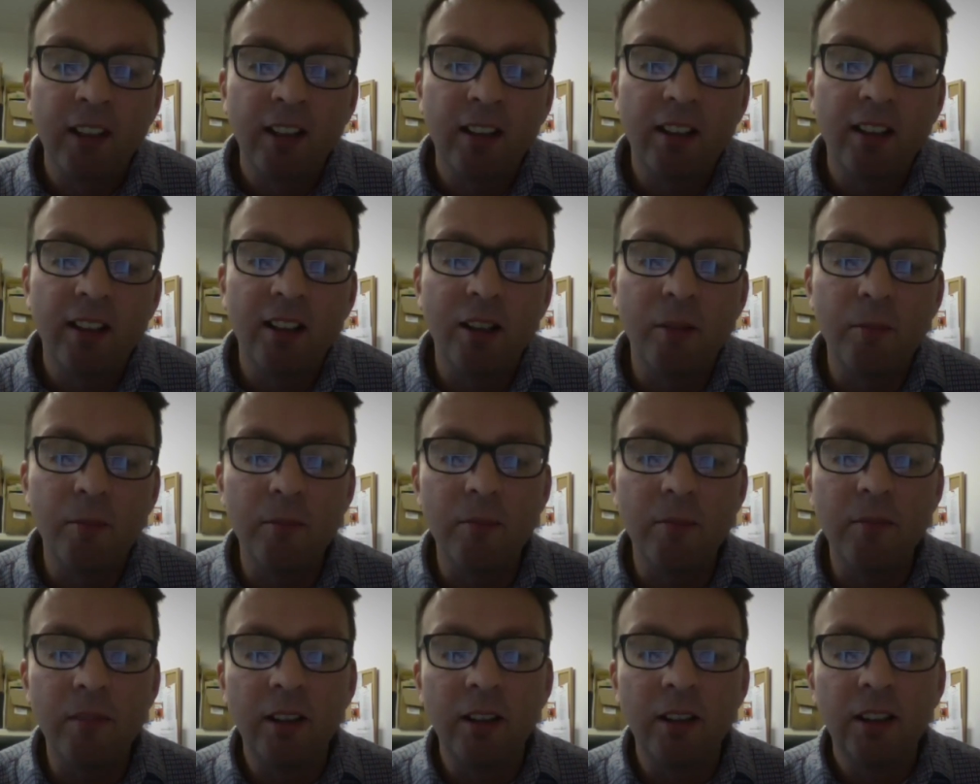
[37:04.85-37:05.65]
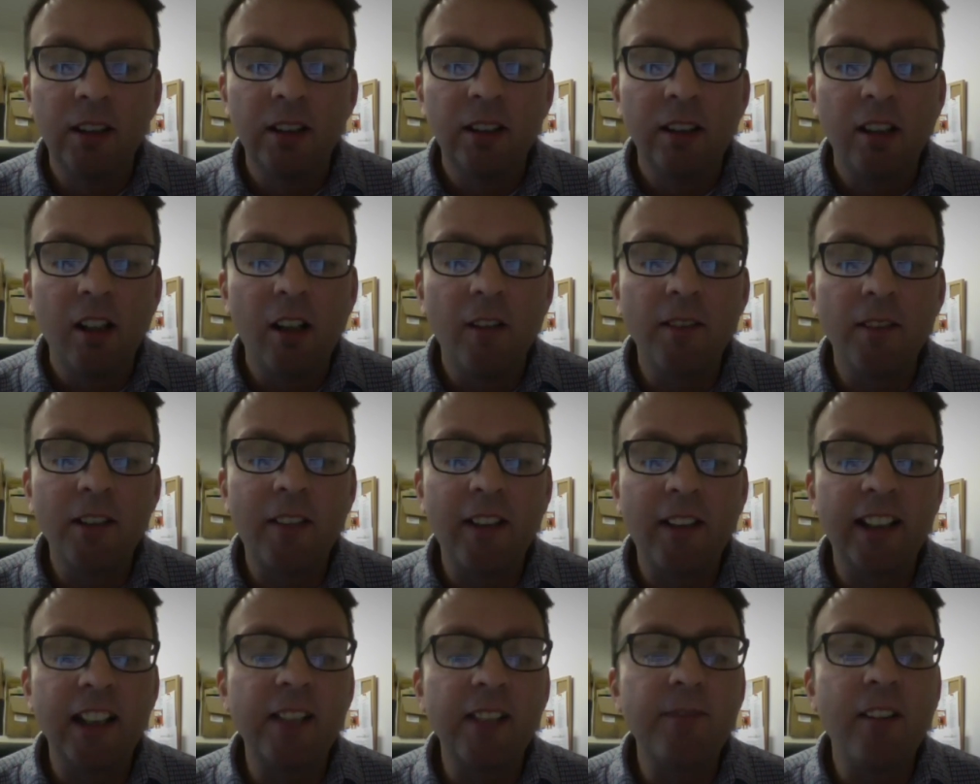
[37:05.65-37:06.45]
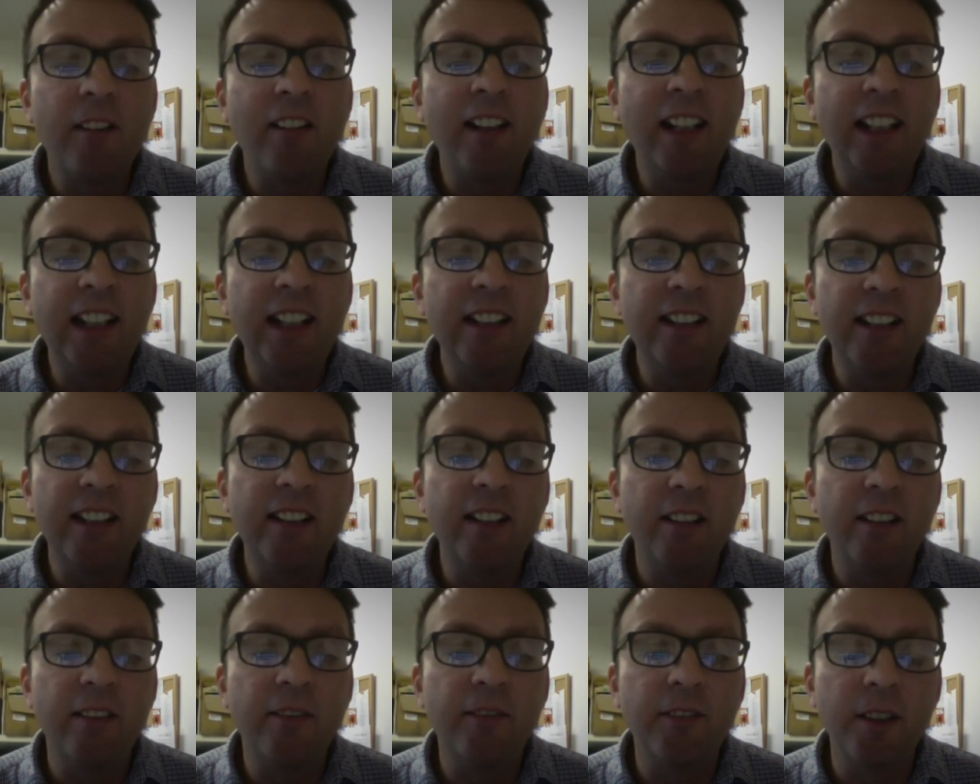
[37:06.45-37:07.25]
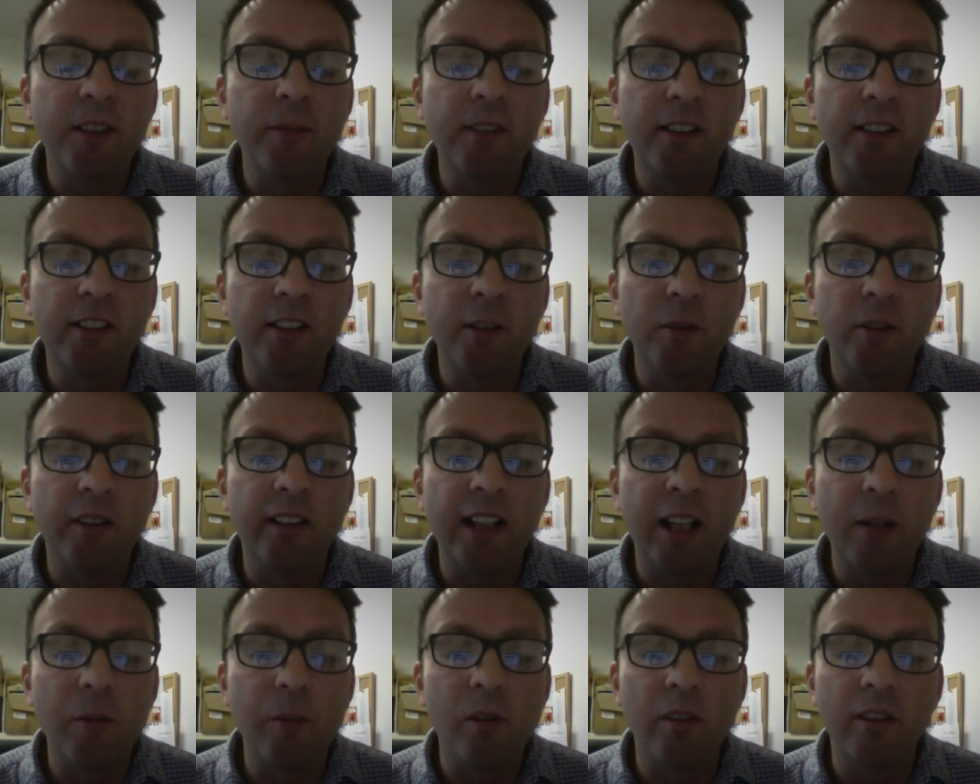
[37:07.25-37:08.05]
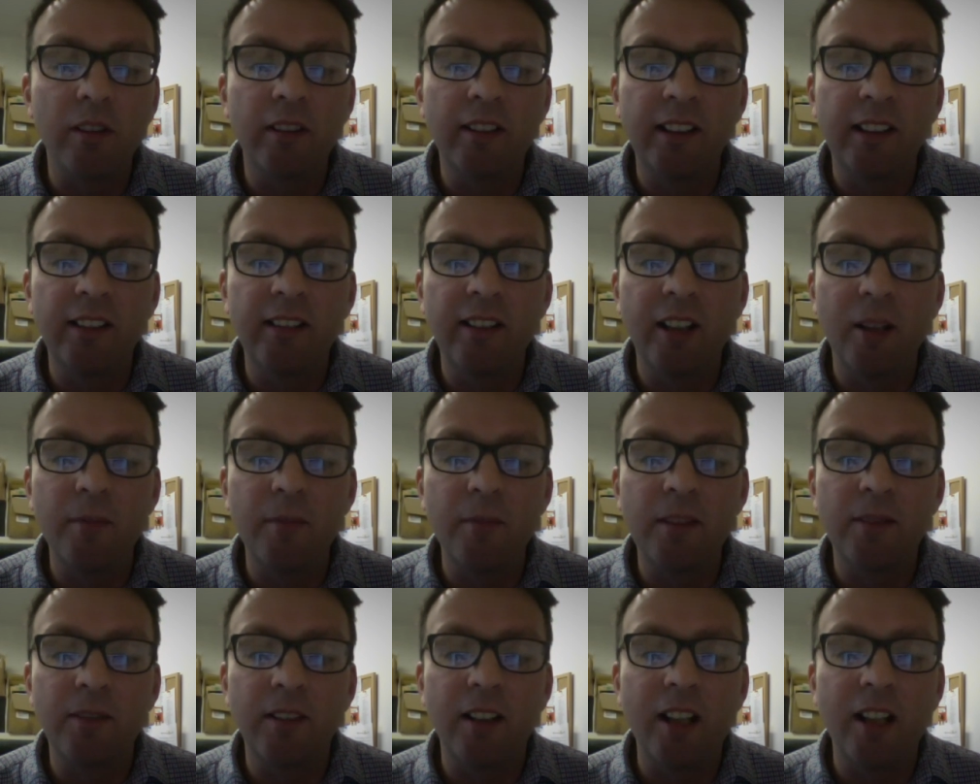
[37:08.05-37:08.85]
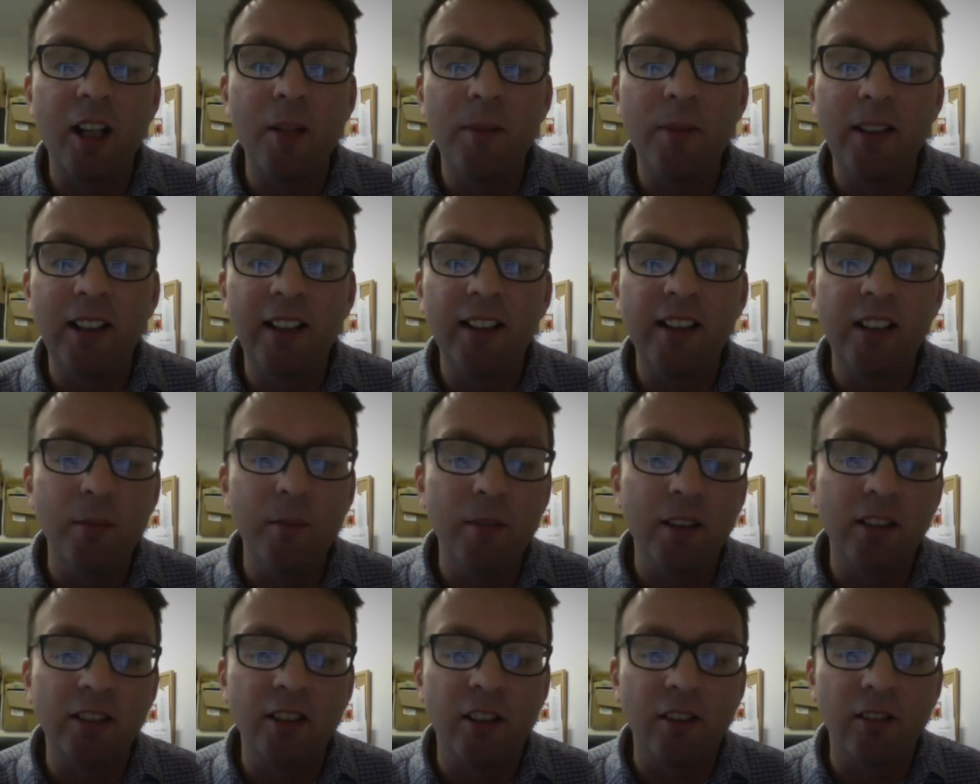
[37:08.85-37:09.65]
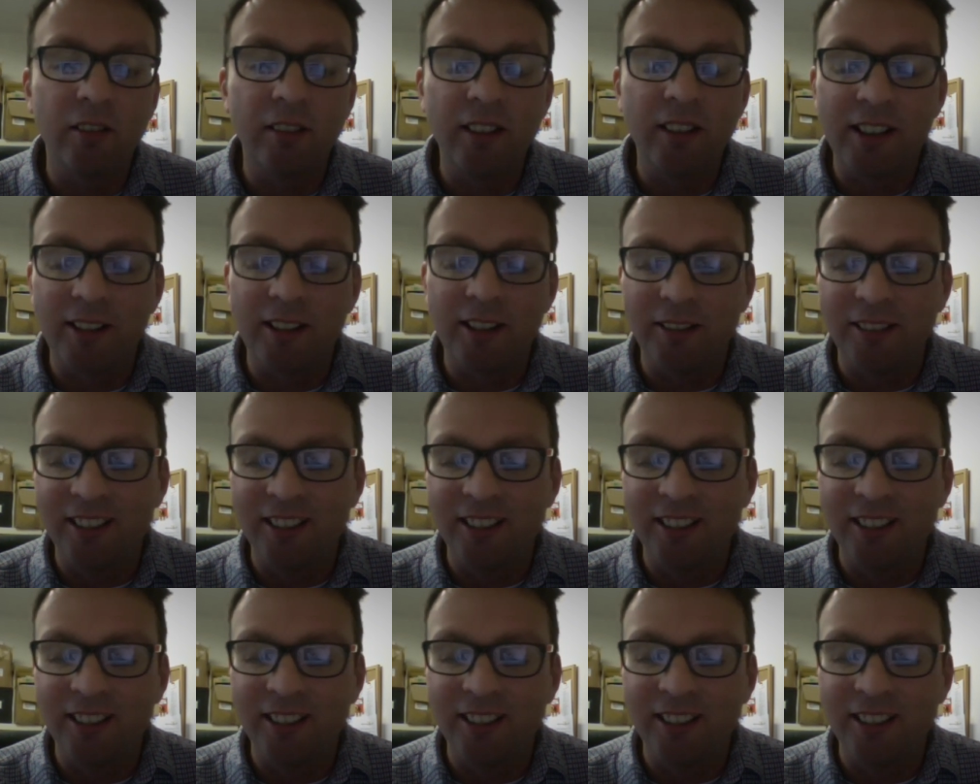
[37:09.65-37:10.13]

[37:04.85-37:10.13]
Um, after that, it's very easy to, for them to do what they want in terms of like opening a new McDonald's or